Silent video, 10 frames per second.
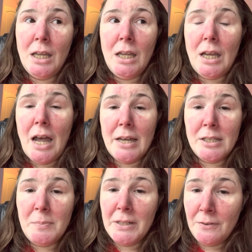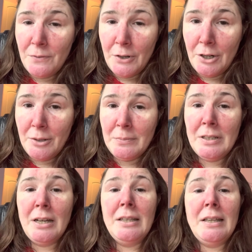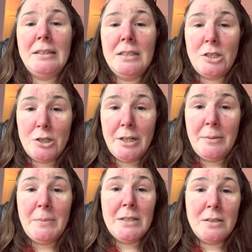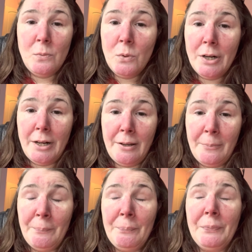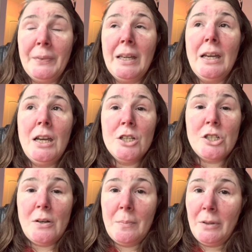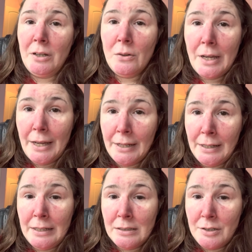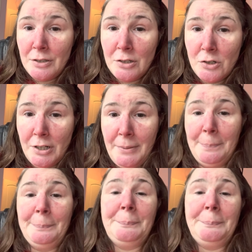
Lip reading: it has been confirmed that this dream is a warning. So I'm going to go ahead and get into the dream.